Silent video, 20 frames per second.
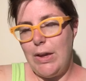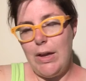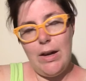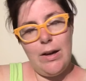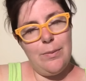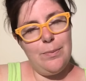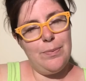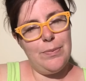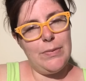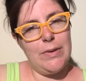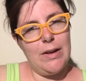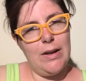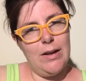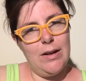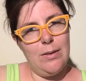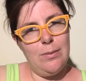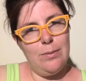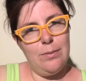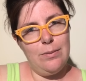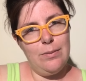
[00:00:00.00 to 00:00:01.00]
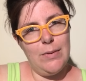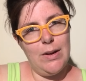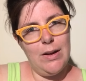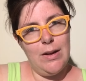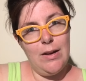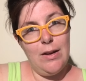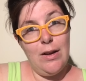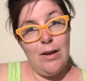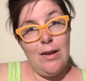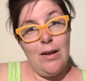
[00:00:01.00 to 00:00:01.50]
yeah, I'm
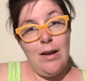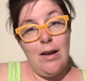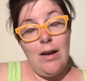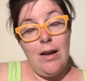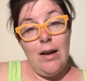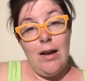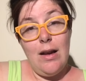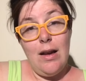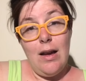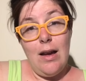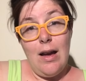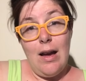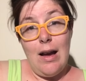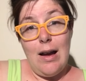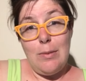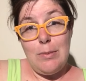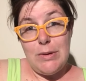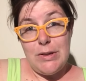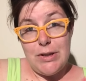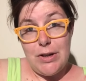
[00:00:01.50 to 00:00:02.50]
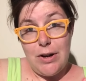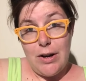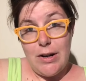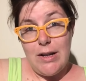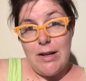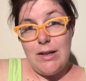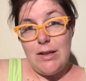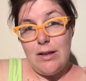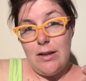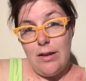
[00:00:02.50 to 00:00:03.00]

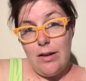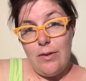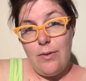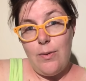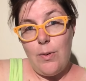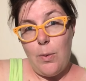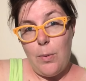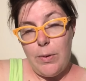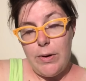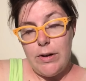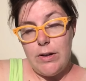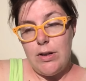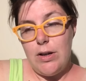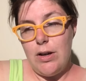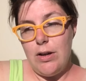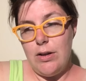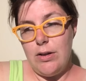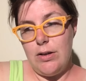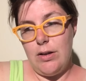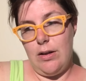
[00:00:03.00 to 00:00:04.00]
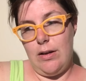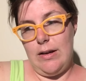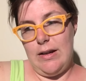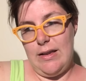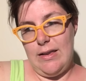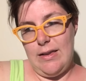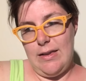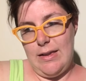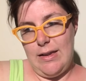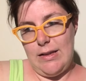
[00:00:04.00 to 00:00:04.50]
starting to look forward
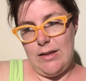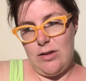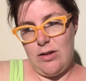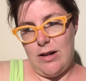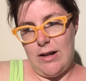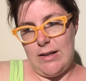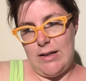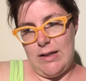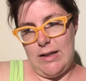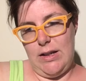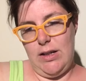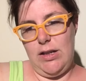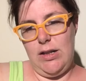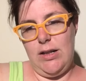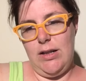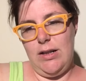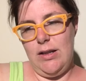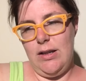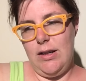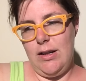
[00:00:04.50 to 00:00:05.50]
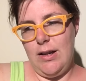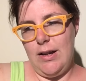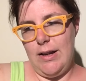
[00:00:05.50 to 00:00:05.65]
to this transition.